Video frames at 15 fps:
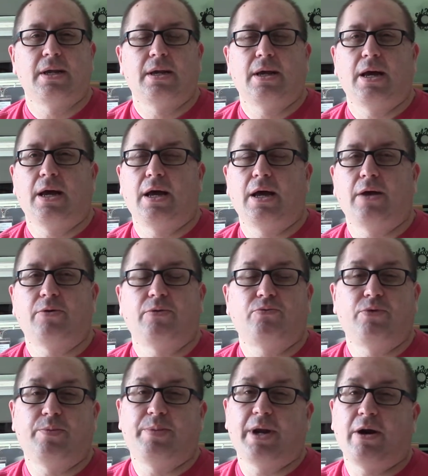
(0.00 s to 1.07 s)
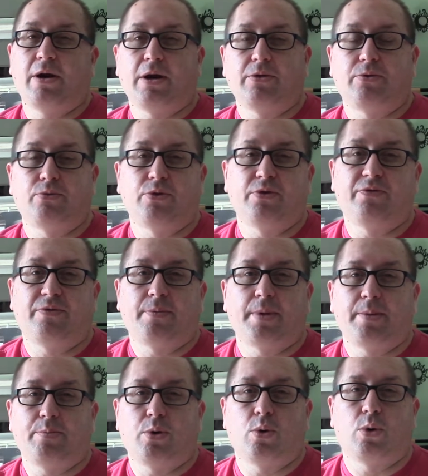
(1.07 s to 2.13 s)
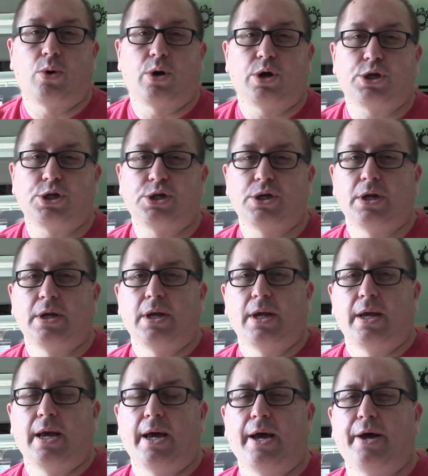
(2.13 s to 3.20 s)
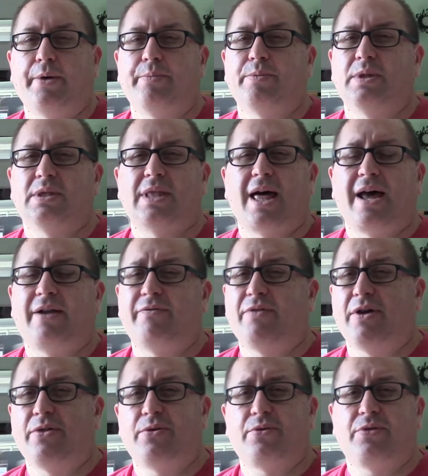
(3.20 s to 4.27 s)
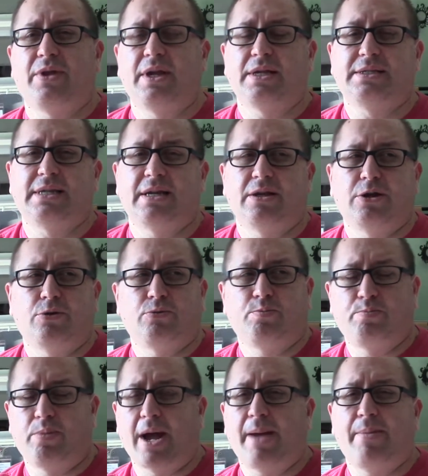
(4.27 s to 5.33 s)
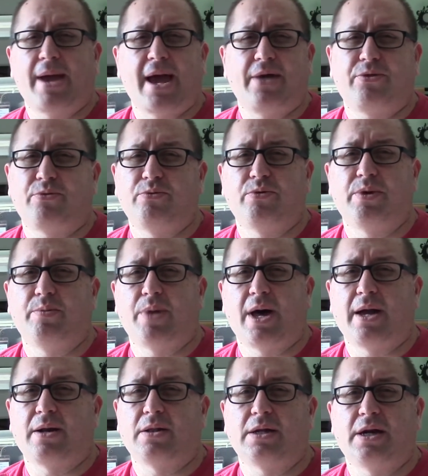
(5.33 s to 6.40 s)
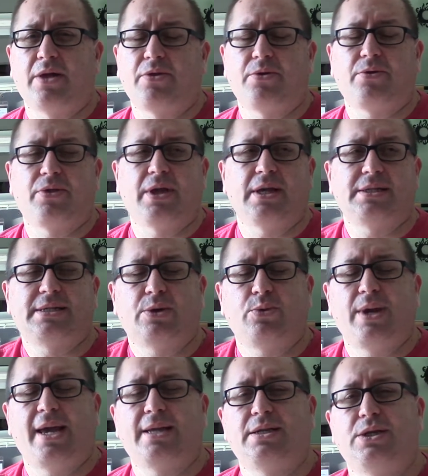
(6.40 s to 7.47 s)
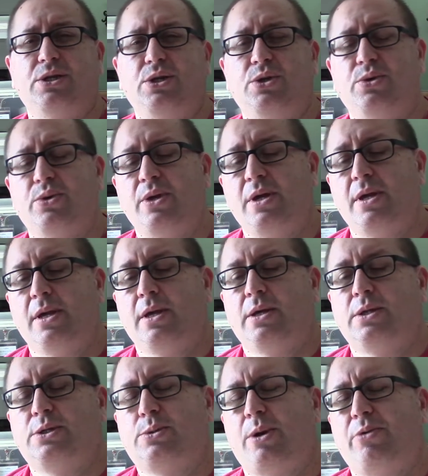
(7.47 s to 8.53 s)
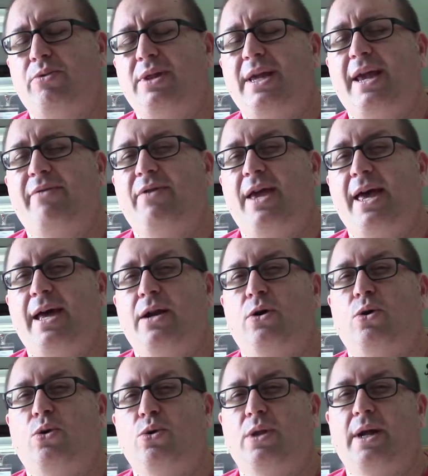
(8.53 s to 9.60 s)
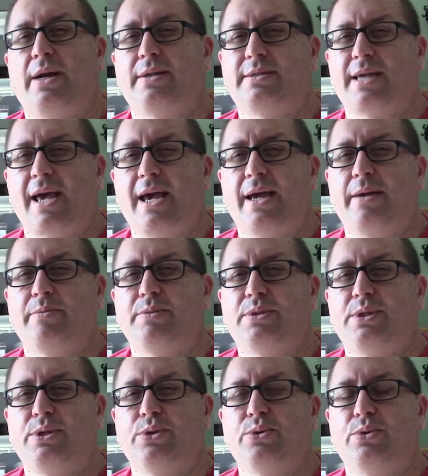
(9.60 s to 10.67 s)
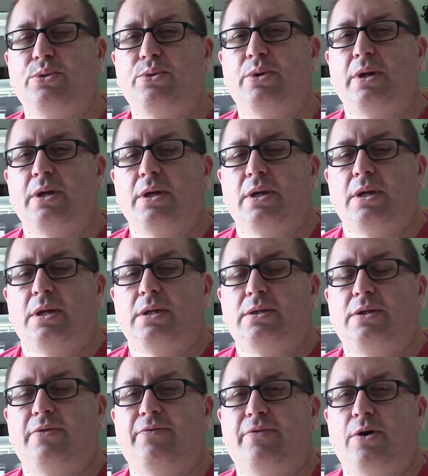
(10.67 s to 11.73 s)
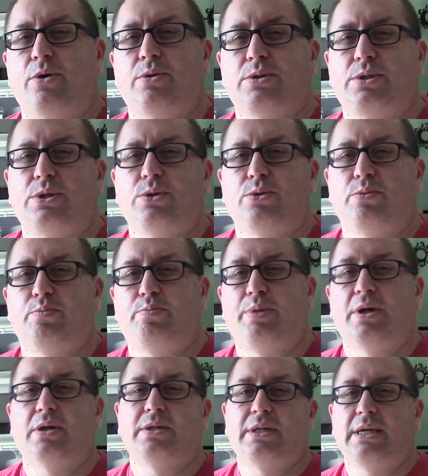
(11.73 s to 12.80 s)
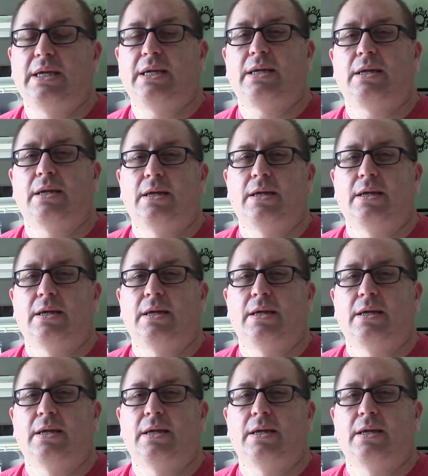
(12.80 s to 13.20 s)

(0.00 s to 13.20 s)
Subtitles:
repairing the roof on my porch, a lot of other things, that, bathroom remodel and other things that we had to do. So I really haven't had a whole lot of time to devote to building